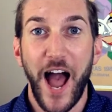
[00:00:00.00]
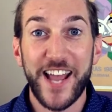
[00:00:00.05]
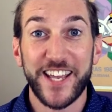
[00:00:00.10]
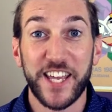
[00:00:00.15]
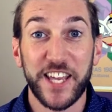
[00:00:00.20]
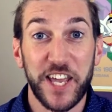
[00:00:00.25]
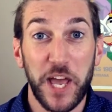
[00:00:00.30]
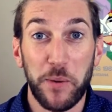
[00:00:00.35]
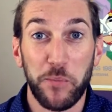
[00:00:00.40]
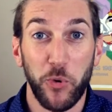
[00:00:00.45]
I
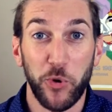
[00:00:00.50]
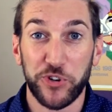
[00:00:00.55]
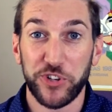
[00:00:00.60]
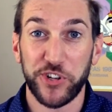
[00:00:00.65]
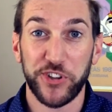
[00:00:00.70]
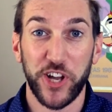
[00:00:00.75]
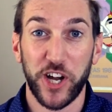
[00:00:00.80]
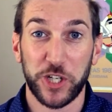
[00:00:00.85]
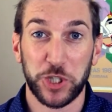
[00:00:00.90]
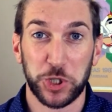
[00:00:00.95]
can get more
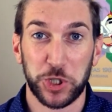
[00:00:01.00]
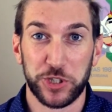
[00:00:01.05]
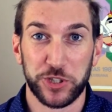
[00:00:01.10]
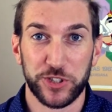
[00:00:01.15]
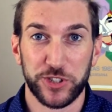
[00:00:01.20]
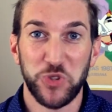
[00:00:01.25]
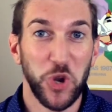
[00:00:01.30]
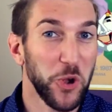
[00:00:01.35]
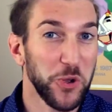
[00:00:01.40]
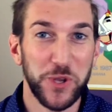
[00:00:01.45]
deductions.
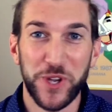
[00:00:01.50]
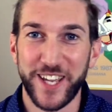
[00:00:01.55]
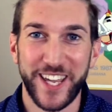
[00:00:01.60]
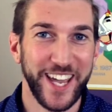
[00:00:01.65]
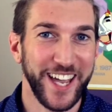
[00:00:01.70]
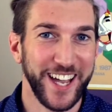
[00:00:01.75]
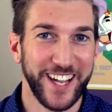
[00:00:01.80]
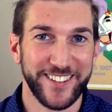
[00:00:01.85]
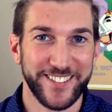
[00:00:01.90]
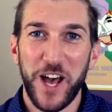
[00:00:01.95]
No, you
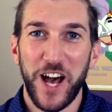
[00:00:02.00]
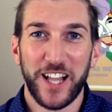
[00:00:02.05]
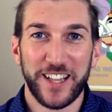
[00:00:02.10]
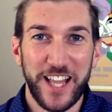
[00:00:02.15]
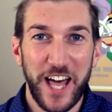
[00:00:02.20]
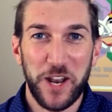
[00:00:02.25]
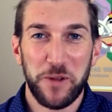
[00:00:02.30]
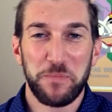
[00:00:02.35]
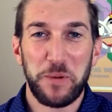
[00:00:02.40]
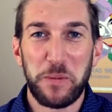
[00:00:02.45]
can't. A
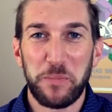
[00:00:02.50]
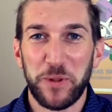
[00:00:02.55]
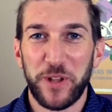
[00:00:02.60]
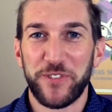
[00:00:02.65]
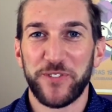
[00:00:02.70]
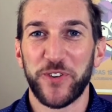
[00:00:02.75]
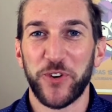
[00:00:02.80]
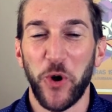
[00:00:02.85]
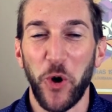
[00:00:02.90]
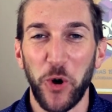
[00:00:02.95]
lot of people
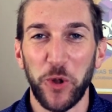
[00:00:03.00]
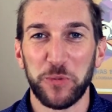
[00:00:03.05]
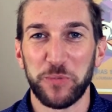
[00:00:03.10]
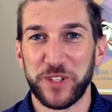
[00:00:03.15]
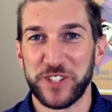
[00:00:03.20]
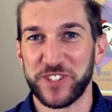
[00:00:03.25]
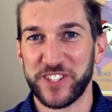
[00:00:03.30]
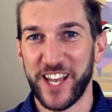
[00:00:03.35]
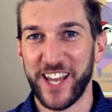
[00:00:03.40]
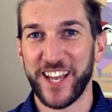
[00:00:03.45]
have called
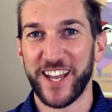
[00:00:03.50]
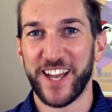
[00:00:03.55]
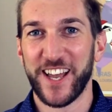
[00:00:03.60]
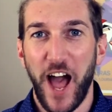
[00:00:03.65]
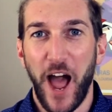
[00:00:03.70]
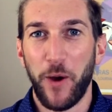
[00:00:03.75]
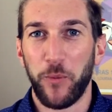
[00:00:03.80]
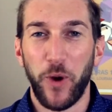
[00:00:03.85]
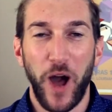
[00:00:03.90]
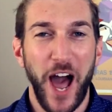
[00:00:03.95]
me saying,
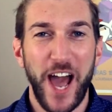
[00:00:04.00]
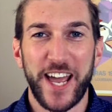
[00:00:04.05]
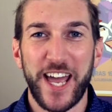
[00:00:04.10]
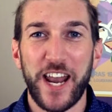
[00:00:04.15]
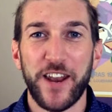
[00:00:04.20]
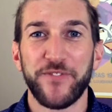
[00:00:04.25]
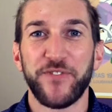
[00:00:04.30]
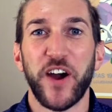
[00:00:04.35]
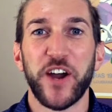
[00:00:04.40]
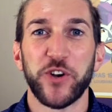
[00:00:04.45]
I got
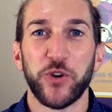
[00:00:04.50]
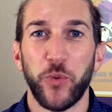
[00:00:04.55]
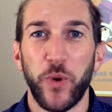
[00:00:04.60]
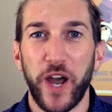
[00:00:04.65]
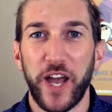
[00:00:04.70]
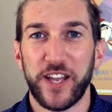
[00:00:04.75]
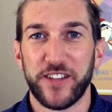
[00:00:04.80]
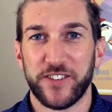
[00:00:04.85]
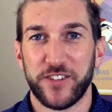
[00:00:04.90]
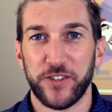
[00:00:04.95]
to find a
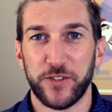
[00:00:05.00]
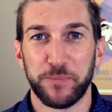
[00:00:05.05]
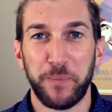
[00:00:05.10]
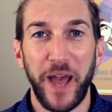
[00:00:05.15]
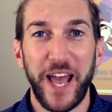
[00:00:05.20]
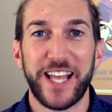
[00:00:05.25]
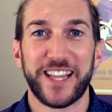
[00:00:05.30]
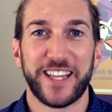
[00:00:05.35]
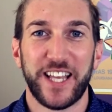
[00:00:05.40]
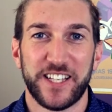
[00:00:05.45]
way to
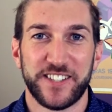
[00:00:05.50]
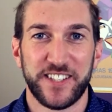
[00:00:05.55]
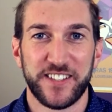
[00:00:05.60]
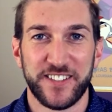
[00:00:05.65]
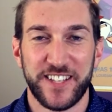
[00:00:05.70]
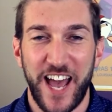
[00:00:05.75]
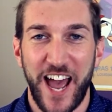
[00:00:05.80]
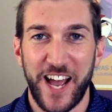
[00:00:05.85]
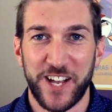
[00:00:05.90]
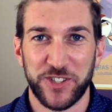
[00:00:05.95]
pay less in
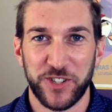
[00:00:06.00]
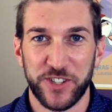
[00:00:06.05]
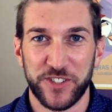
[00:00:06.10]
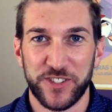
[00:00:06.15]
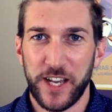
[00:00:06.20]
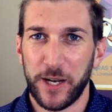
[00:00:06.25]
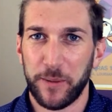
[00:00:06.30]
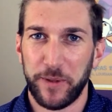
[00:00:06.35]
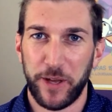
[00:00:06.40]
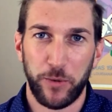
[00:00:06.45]
taxes.
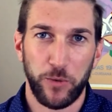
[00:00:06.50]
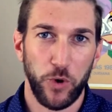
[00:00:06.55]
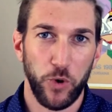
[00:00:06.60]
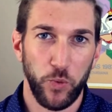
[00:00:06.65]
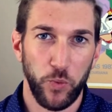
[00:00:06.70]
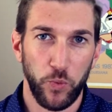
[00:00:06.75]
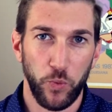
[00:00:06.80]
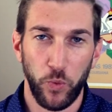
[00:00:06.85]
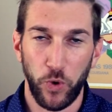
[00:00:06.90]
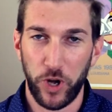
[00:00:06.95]
And I'm like,
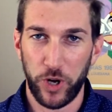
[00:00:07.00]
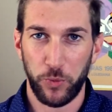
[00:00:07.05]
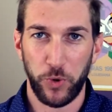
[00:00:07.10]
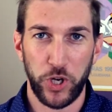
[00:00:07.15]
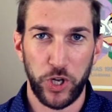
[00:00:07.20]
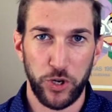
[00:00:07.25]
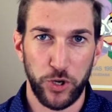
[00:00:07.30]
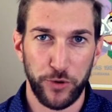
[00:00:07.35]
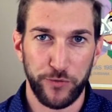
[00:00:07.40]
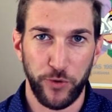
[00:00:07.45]
well, what
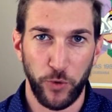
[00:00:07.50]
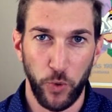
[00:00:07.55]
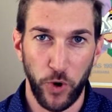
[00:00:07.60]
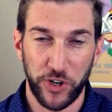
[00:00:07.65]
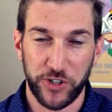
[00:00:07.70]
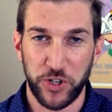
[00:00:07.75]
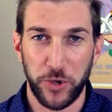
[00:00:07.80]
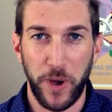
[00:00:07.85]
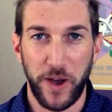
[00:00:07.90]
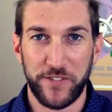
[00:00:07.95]
do you do for
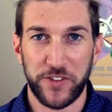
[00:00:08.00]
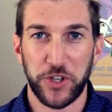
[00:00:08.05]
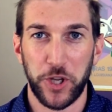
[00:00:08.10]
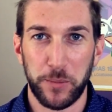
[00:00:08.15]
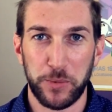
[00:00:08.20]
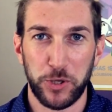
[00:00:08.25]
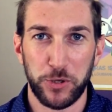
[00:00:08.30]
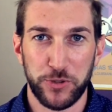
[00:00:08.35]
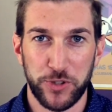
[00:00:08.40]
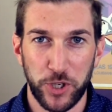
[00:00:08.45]
work? Do you have a
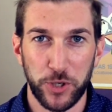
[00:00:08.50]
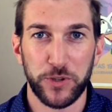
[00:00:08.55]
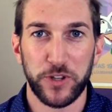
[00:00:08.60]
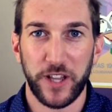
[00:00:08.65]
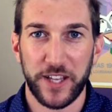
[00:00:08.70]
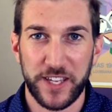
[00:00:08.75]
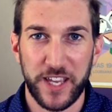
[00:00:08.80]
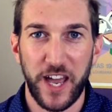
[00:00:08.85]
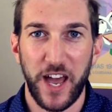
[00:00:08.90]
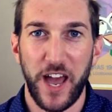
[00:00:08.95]
W-2? They're
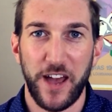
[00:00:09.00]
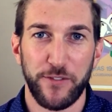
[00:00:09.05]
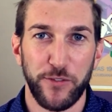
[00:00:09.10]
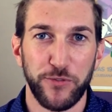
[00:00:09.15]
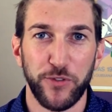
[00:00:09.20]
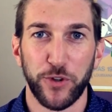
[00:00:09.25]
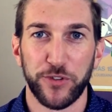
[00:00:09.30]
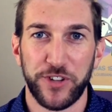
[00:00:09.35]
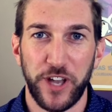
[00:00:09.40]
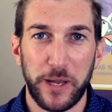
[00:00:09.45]
like, yeah, I have a
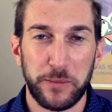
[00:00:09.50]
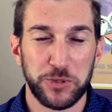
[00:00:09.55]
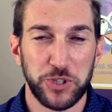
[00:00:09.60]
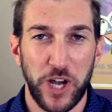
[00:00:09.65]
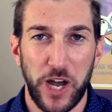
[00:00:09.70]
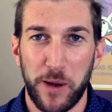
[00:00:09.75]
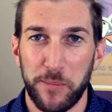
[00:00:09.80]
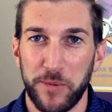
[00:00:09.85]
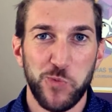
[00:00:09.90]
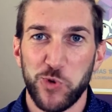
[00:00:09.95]
full-time
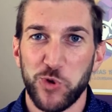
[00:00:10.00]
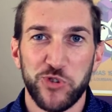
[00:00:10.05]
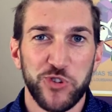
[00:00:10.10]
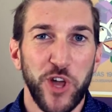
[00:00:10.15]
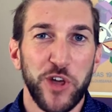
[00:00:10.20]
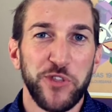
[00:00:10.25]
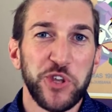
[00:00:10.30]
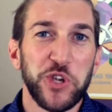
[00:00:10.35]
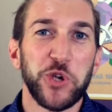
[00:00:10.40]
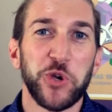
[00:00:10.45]
job. There's
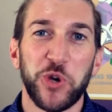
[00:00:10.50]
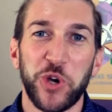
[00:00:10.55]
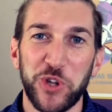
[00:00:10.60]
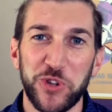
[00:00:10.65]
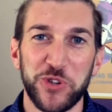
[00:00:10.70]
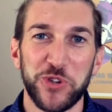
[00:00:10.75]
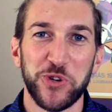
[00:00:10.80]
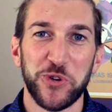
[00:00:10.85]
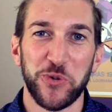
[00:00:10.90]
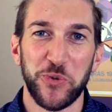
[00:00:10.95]
nothing you
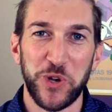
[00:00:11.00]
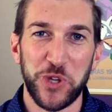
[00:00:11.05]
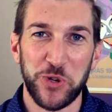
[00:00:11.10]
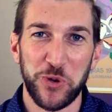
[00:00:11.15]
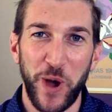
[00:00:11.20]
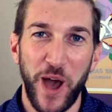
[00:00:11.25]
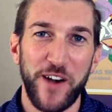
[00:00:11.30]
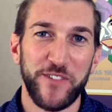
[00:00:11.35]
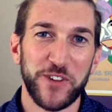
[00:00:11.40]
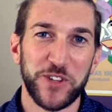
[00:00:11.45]
can do when you
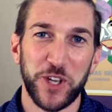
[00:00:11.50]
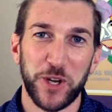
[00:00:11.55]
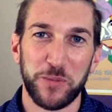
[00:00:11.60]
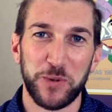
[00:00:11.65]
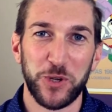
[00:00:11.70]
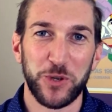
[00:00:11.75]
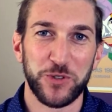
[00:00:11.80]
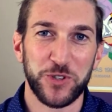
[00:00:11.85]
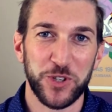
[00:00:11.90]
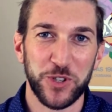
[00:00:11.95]
have a
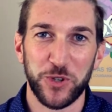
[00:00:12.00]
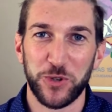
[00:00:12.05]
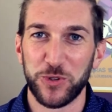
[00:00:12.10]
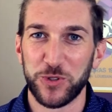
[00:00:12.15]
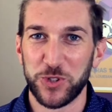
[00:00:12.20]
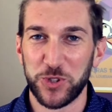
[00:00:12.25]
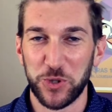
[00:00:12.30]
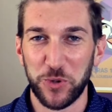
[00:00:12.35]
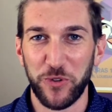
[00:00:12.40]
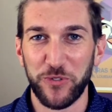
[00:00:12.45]
W-2
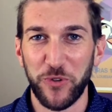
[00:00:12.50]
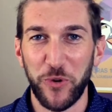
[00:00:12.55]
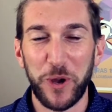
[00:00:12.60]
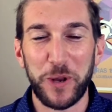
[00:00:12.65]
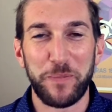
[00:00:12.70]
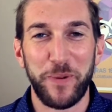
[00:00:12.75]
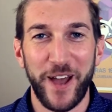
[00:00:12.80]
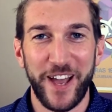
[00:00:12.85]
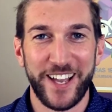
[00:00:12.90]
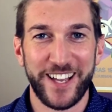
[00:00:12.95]
to
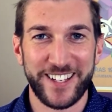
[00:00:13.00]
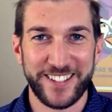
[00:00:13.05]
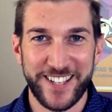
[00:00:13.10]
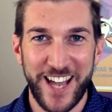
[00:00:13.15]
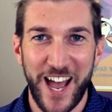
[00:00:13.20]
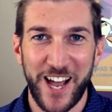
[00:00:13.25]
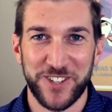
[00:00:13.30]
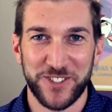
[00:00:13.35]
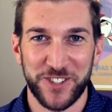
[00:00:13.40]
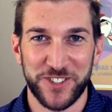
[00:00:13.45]
avoid paying
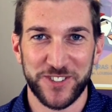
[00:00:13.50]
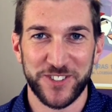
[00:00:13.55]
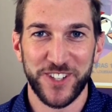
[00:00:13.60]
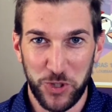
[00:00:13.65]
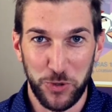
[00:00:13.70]
taxes.